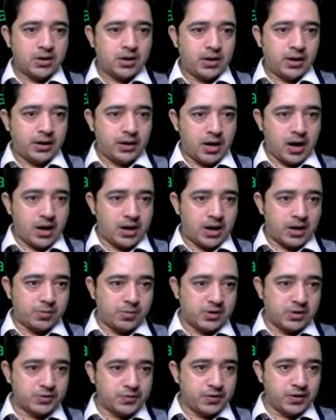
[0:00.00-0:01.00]
in our
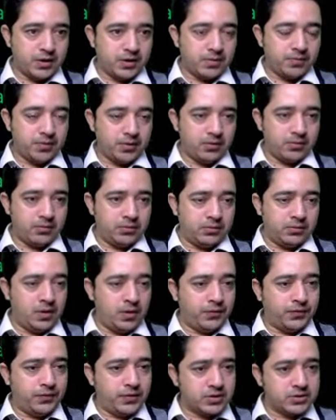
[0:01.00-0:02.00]
atmosphere.
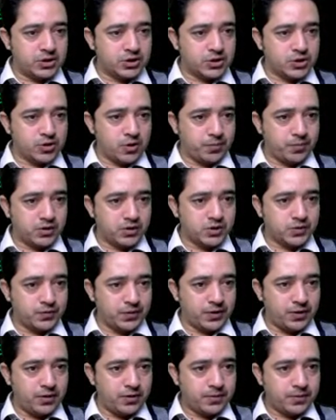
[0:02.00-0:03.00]
First is
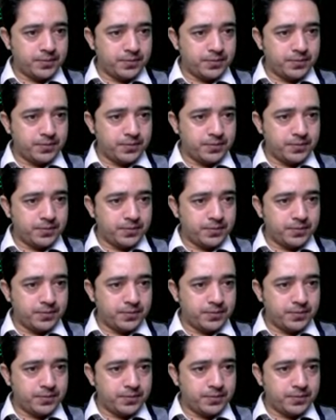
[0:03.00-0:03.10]
troposphere,